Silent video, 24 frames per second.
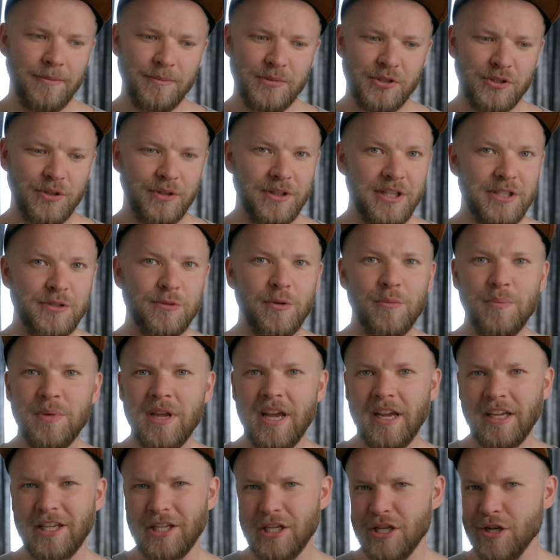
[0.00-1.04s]
So this would be
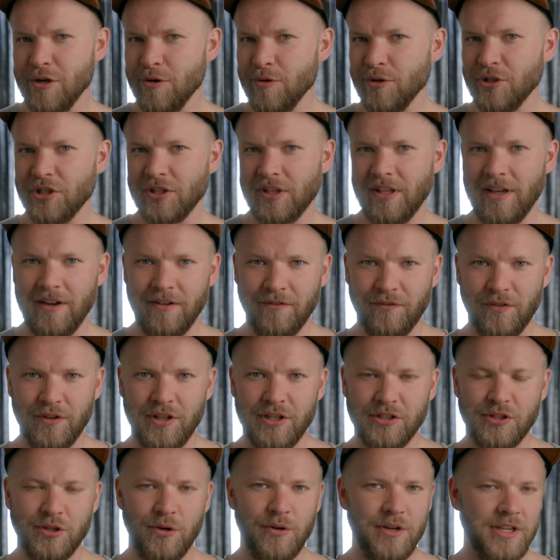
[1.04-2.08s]
a huge thing for
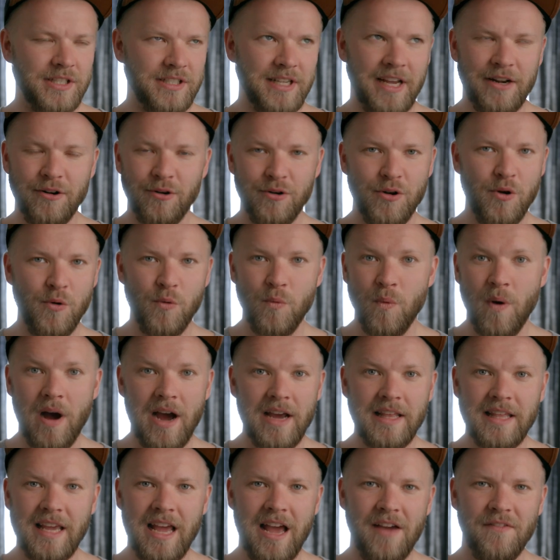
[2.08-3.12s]
the Sonys. I don't know
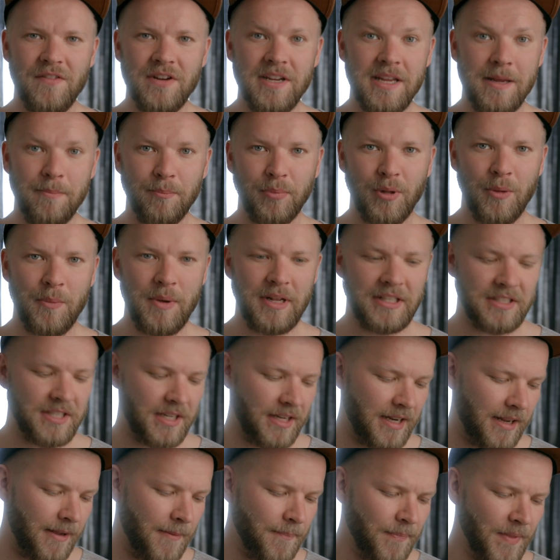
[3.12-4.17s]
why they haven't
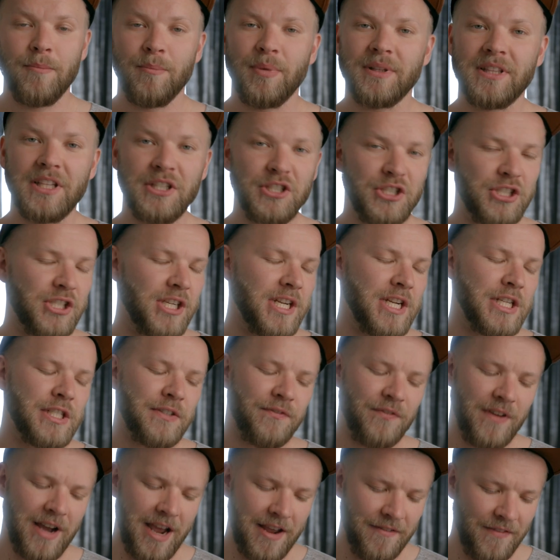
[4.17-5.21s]
implemented it, but the
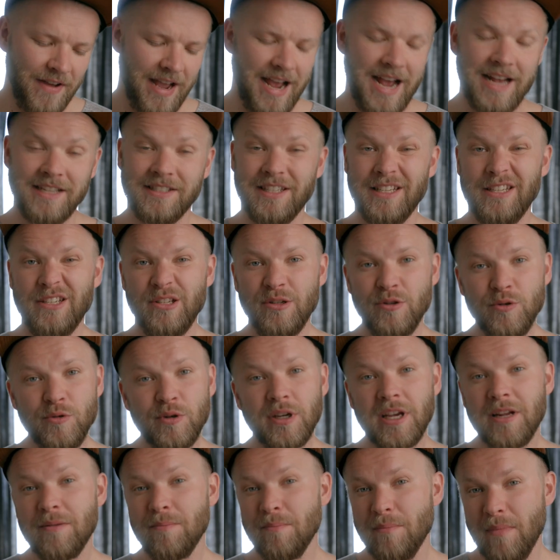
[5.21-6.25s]
GH5 has it. You
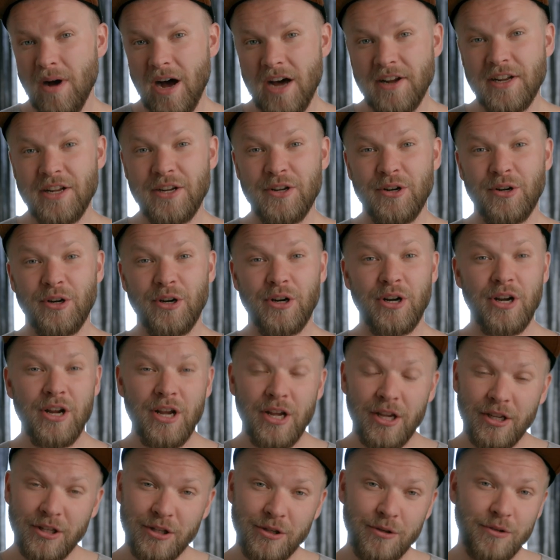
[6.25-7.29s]
can monitor
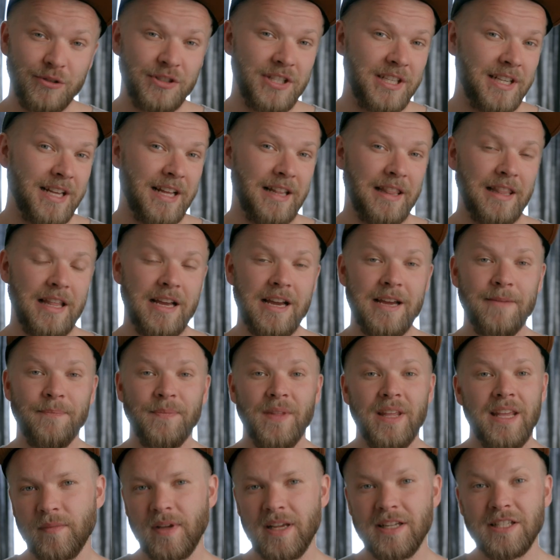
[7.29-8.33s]
using a LUT
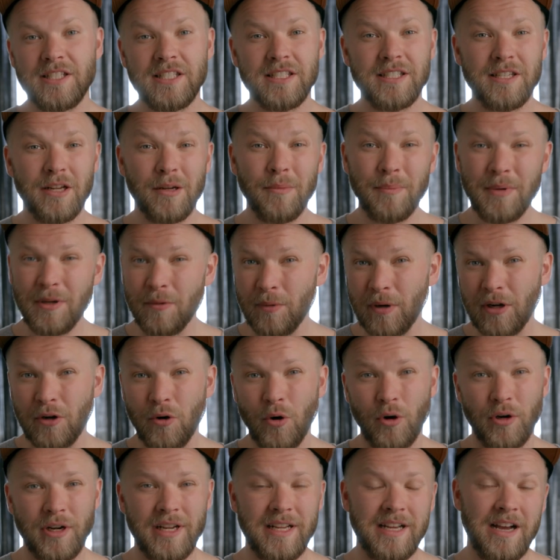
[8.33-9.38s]
and still be
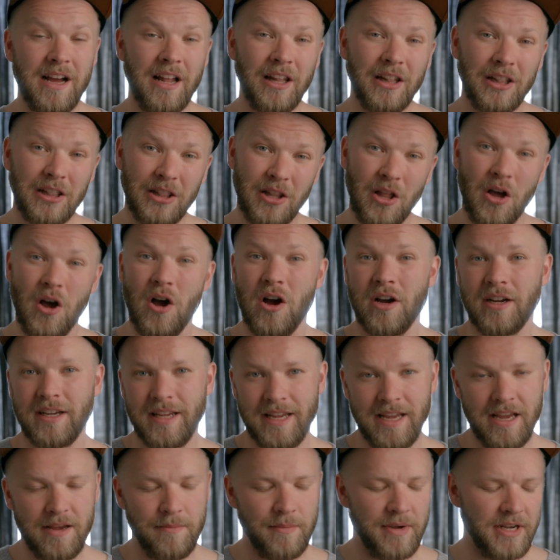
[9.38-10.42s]
recording a
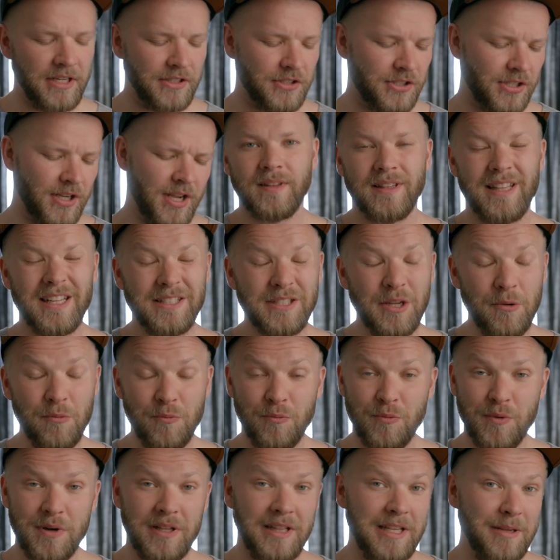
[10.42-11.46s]
log image. That's a
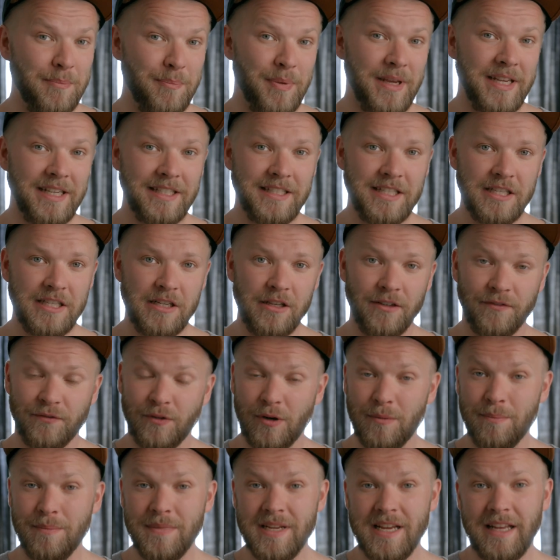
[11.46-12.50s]
really big deal
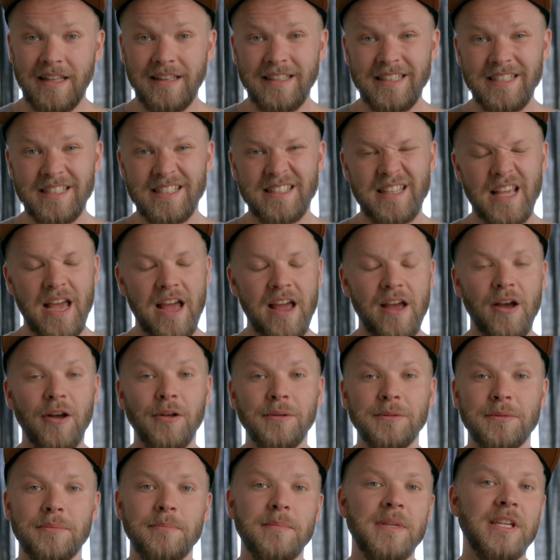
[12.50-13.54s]
for me, at least. That
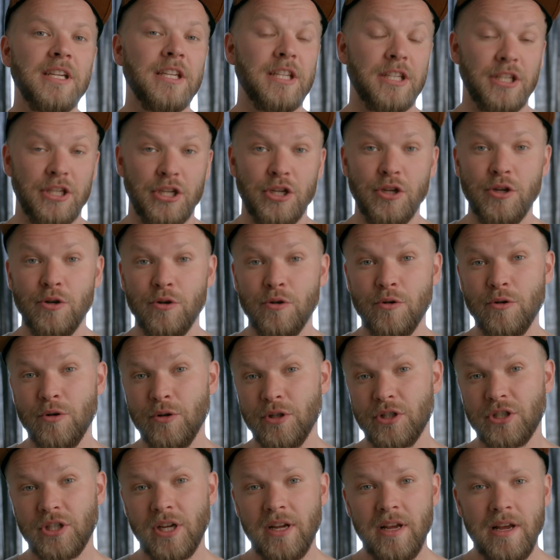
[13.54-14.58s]
helps me
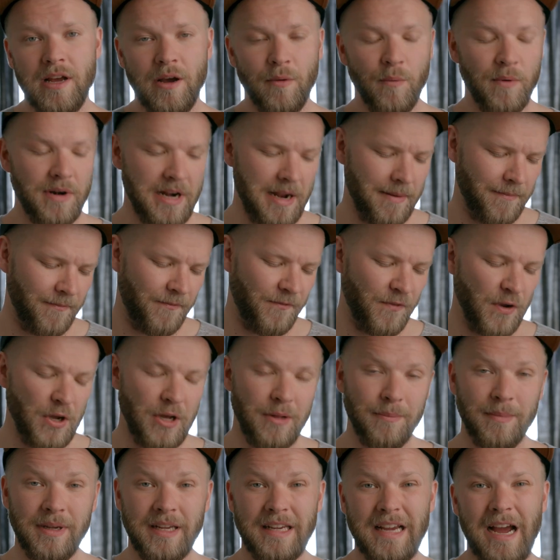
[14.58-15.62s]
huge when I'm
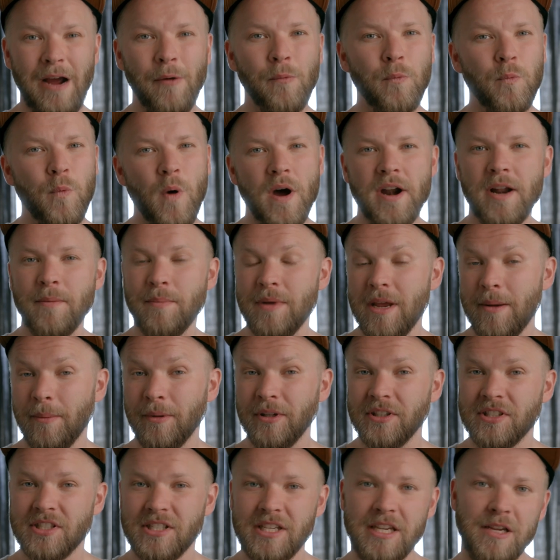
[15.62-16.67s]
filming. I want to be
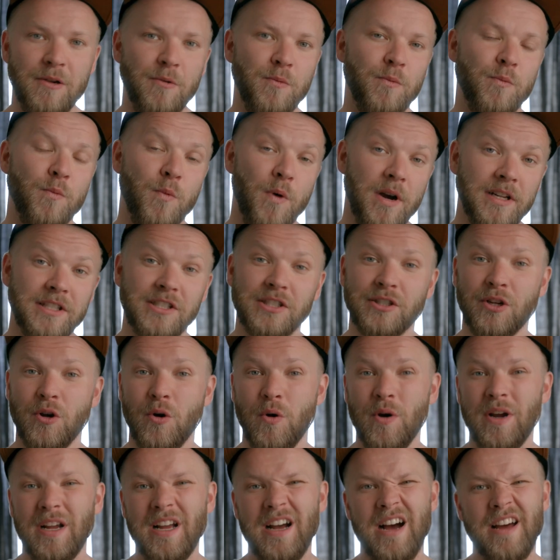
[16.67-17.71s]
able to see what's
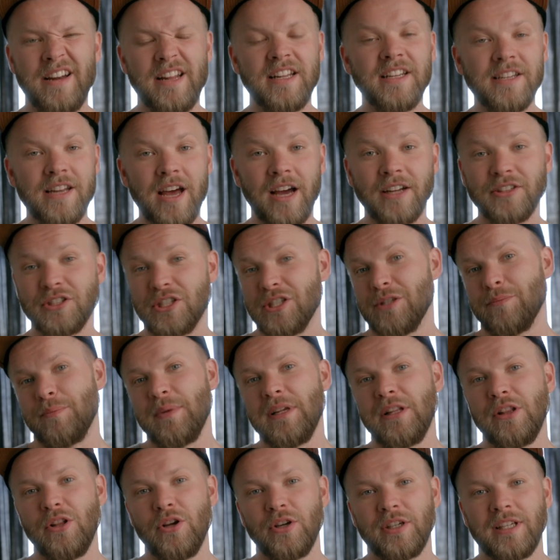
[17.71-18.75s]
going on and not just
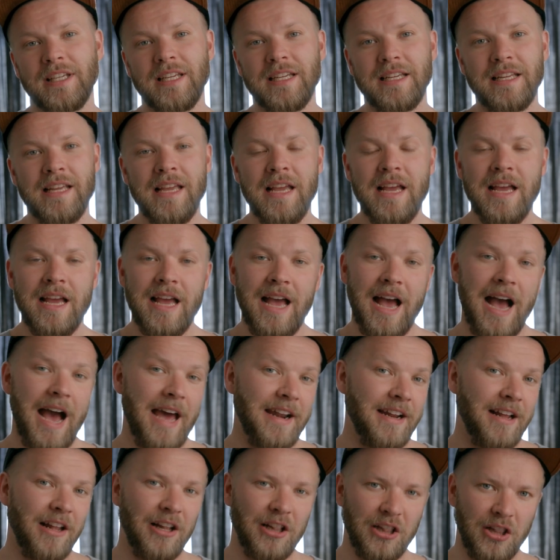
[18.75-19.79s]
be looking
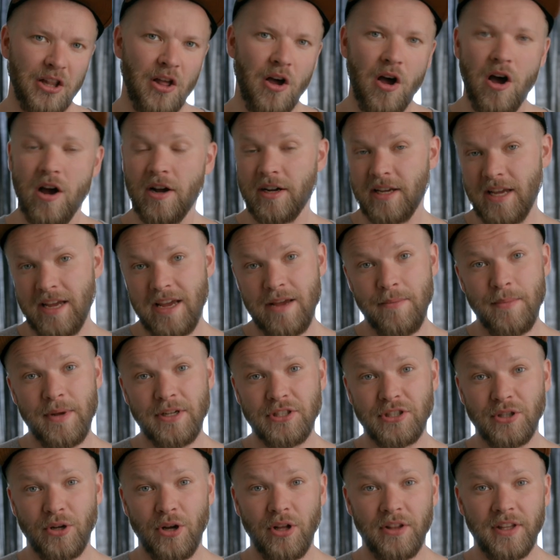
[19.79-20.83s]
at a log
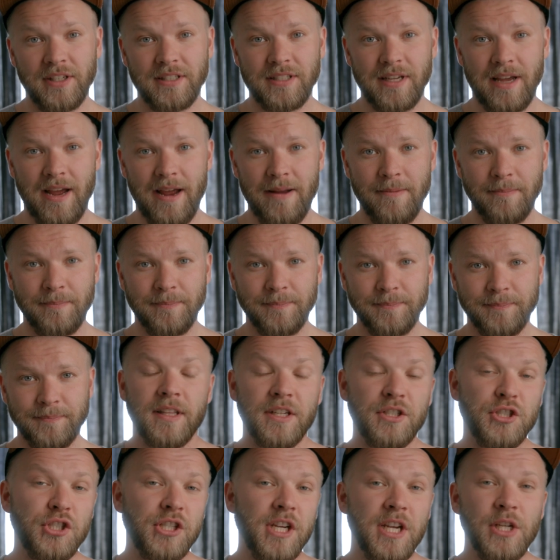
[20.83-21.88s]
image all the time. The
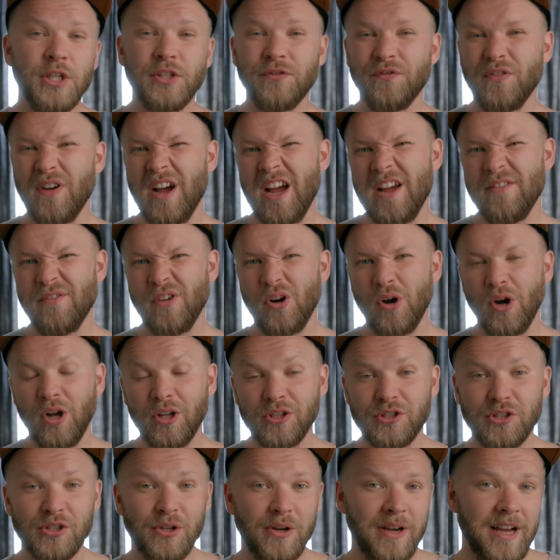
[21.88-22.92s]
GH5
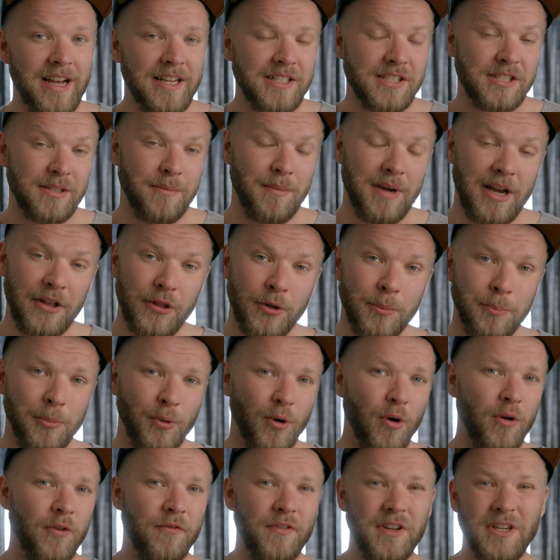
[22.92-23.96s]
also has some other
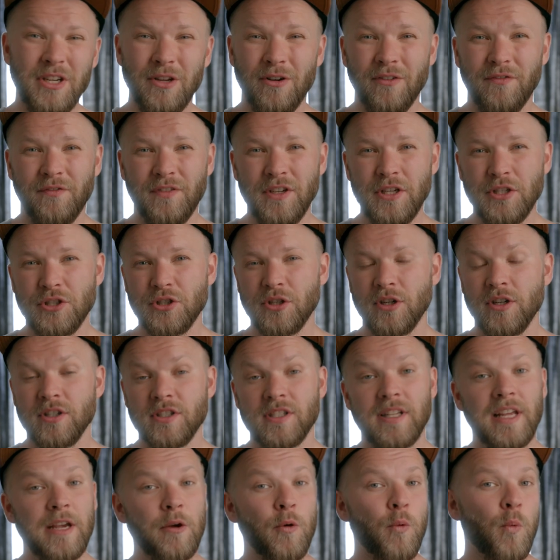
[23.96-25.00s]
pro video
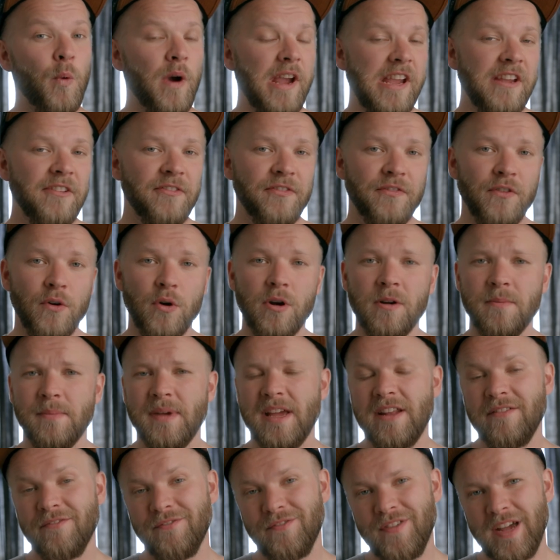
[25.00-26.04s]
features like waveform
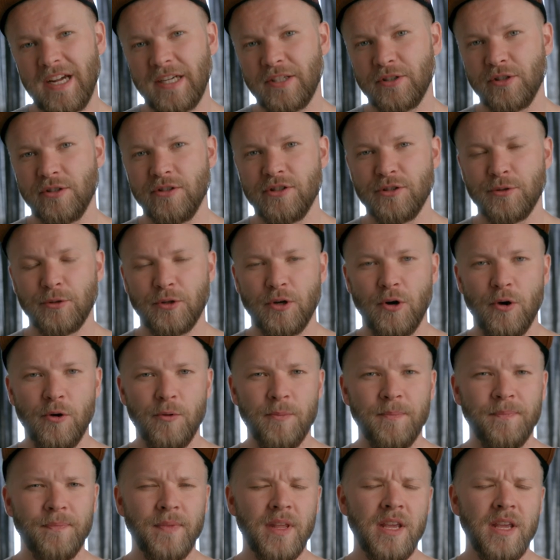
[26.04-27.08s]
and vector scope.